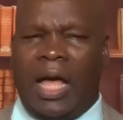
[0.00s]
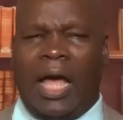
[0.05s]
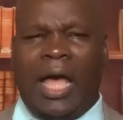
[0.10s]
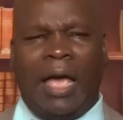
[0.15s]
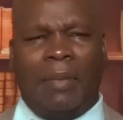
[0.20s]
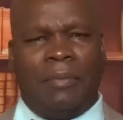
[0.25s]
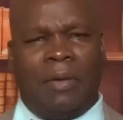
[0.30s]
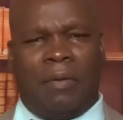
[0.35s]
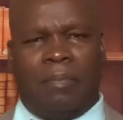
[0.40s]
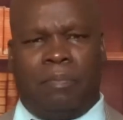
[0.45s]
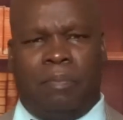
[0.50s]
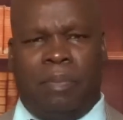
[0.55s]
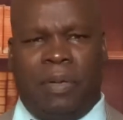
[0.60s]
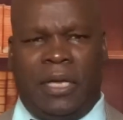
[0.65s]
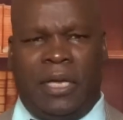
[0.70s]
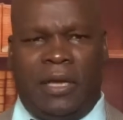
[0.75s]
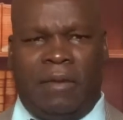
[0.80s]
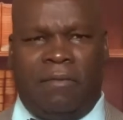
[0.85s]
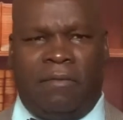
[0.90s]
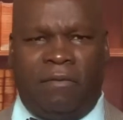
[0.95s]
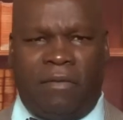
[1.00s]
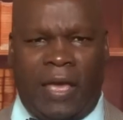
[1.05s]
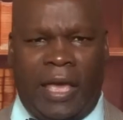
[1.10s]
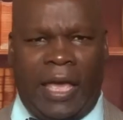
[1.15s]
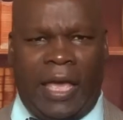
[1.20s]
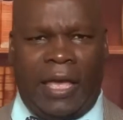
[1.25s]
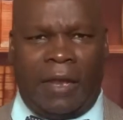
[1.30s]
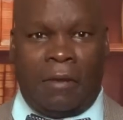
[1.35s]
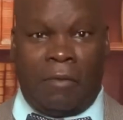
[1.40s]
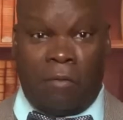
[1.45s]
I'm a big
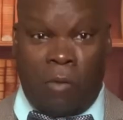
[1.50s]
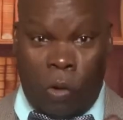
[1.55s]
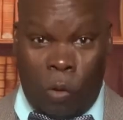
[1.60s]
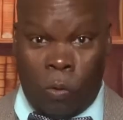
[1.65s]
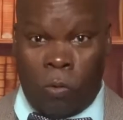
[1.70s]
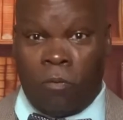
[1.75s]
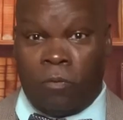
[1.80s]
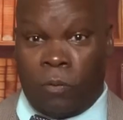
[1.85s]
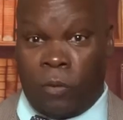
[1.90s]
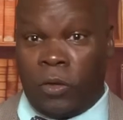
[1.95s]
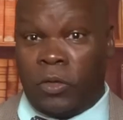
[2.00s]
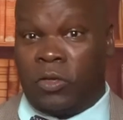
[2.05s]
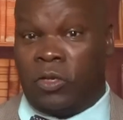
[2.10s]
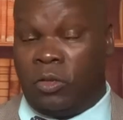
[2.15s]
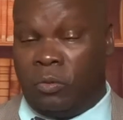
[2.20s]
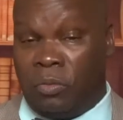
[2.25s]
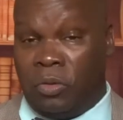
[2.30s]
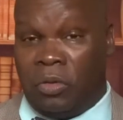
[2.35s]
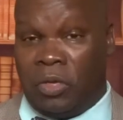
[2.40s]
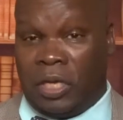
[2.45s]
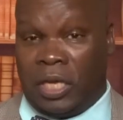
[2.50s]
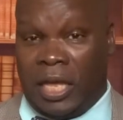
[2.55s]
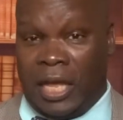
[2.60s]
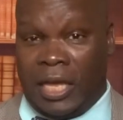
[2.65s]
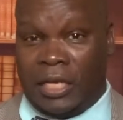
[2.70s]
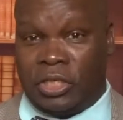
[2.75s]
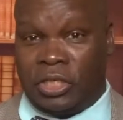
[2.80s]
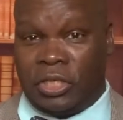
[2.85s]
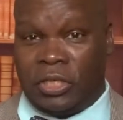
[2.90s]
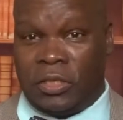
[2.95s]
fan of overt
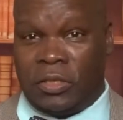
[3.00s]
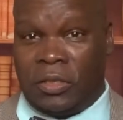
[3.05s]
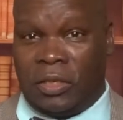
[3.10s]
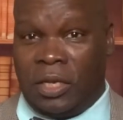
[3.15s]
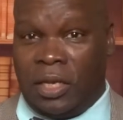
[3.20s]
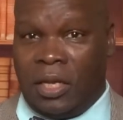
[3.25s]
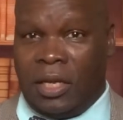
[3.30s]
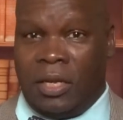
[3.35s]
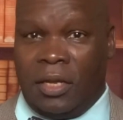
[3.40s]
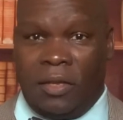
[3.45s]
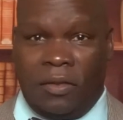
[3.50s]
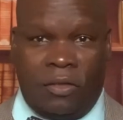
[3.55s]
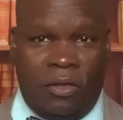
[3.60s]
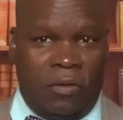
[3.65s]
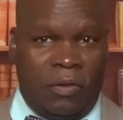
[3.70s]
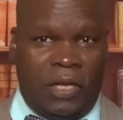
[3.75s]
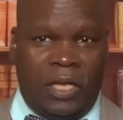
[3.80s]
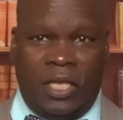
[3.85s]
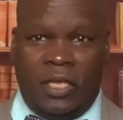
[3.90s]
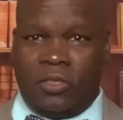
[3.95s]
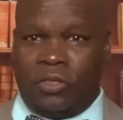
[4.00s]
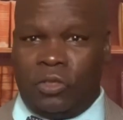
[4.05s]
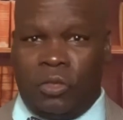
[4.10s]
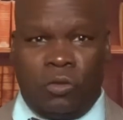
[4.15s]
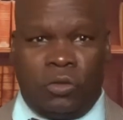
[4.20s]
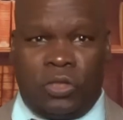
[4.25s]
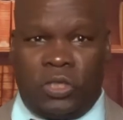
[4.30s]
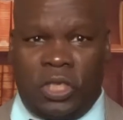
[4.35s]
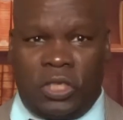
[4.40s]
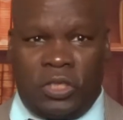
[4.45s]
communication. There is
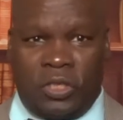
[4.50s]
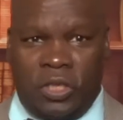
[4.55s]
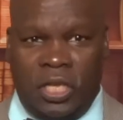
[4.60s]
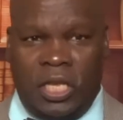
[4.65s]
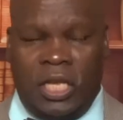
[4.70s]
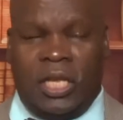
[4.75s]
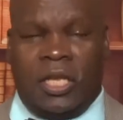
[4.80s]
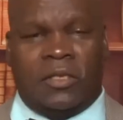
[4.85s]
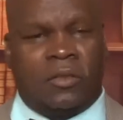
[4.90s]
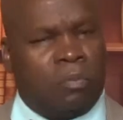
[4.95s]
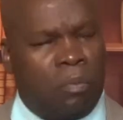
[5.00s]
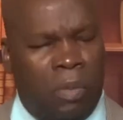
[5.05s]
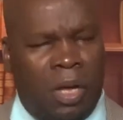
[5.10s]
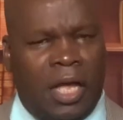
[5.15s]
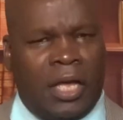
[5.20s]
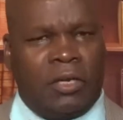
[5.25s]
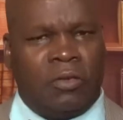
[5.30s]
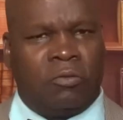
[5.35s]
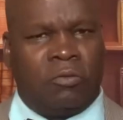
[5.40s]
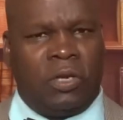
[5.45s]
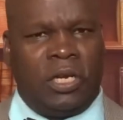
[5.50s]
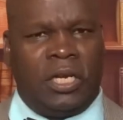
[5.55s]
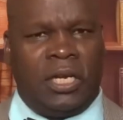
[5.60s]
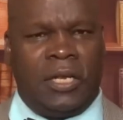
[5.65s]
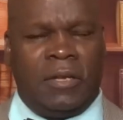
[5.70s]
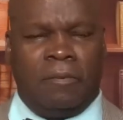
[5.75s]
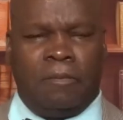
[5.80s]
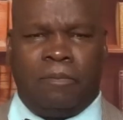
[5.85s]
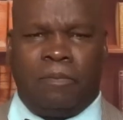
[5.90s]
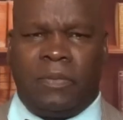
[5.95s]
no such thing as mind
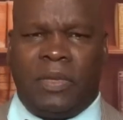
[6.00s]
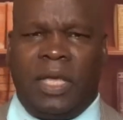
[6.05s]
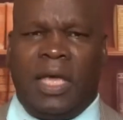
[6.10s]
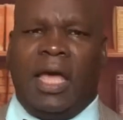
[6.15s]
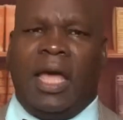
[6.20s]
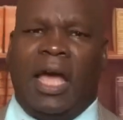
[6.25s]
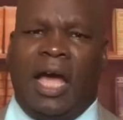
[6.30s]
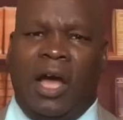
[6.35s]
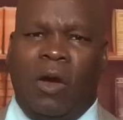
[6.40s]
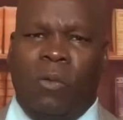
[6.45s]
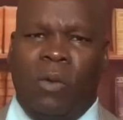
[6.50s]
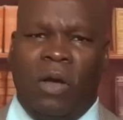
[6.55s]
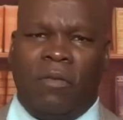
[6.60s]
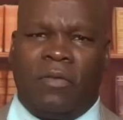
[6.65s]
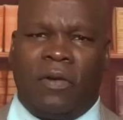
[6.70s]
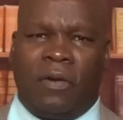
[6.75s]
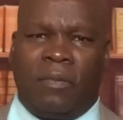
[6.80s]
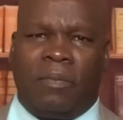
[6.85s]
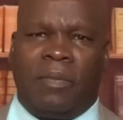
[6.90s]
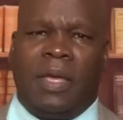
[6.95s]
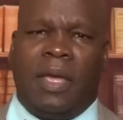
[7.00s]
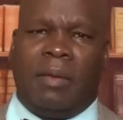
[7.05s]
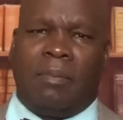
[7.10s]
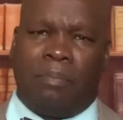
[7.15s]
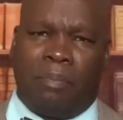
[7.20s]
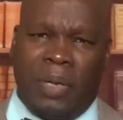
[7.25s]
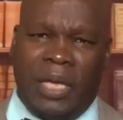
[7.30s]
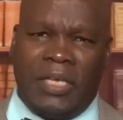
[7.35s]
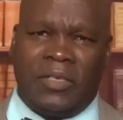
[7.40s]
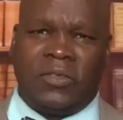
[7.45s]
reading. However,
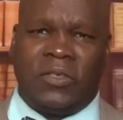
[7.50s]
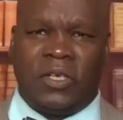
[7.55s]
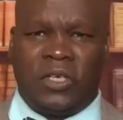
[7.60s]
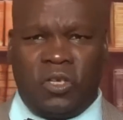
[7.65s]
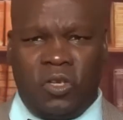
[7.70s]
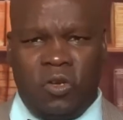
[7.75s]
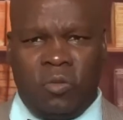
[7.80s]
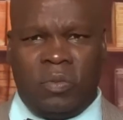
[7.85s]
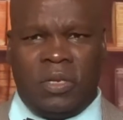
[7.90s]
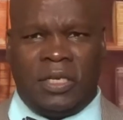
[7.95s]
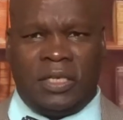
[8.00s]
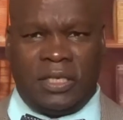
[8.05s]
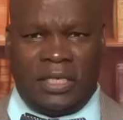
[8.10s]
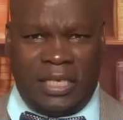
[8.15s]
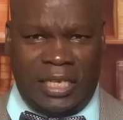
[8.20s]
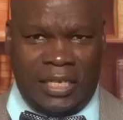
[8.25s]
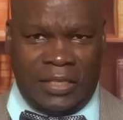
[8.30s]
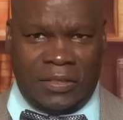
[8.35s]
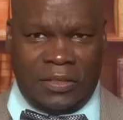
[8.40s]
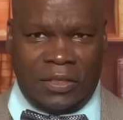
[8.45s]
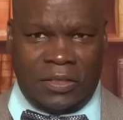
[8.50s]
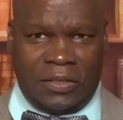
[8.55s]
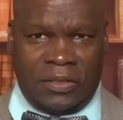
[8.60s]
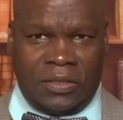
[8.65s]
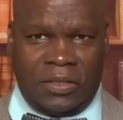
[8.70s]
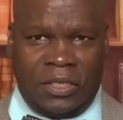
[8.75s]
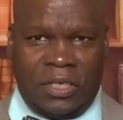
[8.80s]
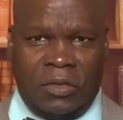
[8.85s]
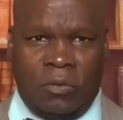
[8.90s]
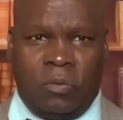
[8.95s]
basic human
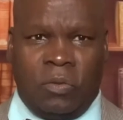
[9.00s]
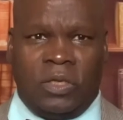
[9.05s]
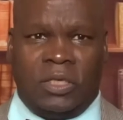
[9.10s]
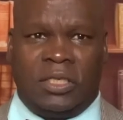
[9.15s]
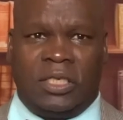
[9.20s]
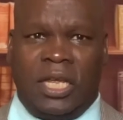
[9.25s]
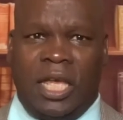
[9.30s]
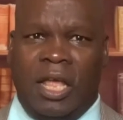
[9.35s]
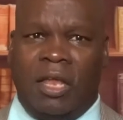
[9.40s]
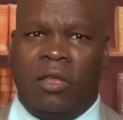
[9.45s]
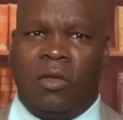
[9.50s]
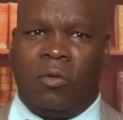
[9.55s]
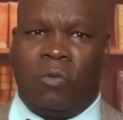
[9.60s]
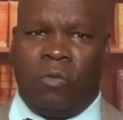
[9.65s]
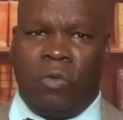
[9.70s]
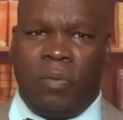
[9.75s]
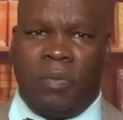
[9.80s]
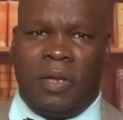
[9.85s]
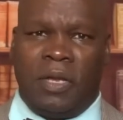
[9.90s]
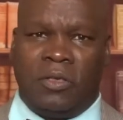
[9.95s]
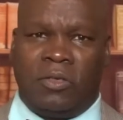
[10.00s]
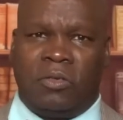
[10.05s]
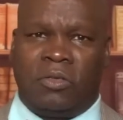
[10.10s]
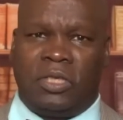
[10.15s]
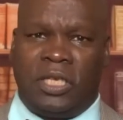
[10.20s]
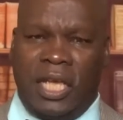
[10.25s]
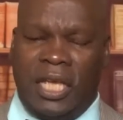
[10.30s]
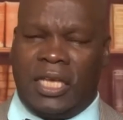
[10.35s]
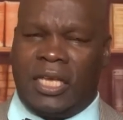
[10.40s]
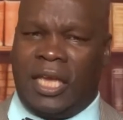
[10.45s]
decency would tell a woman to
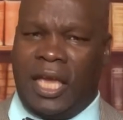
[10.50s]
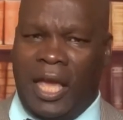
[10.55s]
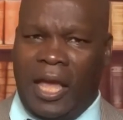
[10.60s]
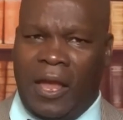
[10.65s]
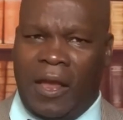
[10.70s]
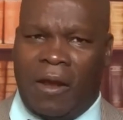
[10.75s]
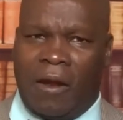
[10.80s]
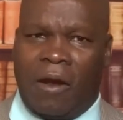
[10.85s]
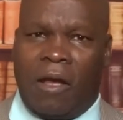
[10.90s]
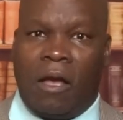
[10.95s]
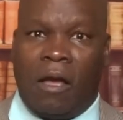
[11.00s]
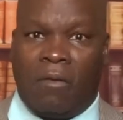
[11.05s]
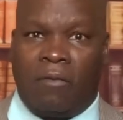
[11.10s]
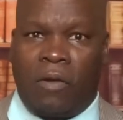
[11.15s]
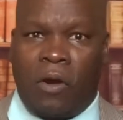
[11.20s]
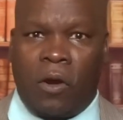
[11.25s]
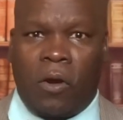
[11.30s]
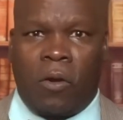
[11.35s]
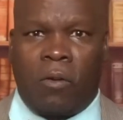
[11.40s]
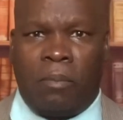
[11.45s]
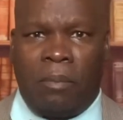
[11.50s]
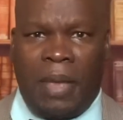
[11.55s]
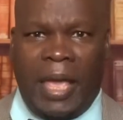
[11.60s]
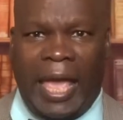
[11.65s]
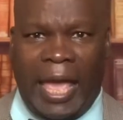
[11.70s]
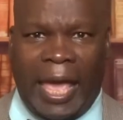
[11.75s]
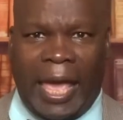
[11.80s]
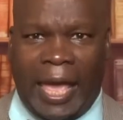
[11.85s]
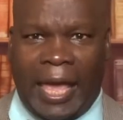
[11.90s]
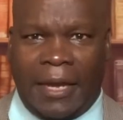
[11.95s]
take care of her
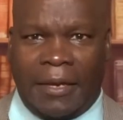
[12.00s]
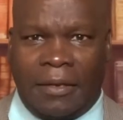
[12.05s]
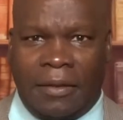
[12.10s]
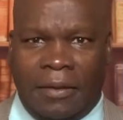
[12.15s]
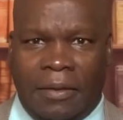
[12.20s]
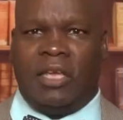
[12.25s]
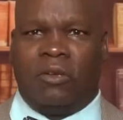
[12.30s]
man.